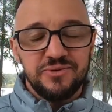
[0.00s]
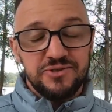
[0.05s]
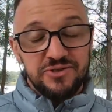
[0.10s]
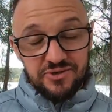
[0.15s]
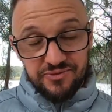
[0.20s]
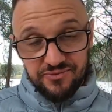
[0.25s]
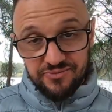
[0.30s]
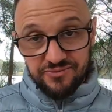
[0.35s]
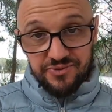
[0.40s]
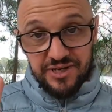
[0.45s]
which
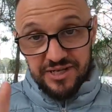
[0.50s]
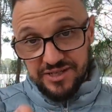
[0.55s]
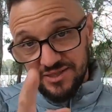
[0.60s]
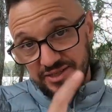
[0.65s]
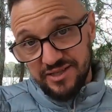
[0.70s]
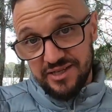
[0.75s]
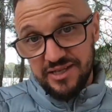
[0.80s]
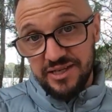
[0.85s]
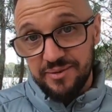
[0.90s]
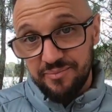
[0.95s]
I
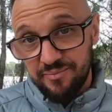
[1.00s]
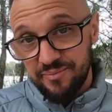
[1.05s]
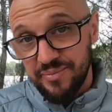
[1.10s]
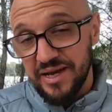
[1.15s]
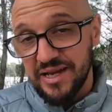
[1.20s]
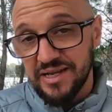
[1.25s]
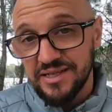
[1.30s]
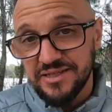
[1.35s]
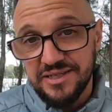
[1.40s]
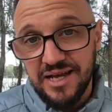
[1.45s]
recently
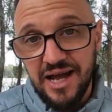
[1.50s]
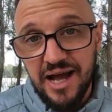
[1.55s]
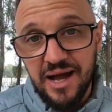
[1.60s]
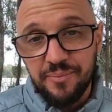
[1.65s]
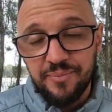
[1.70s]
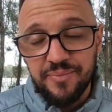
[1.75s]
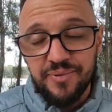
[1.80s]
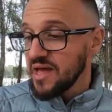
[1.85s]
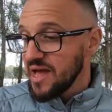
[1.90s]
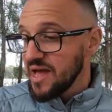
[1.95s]
picked up.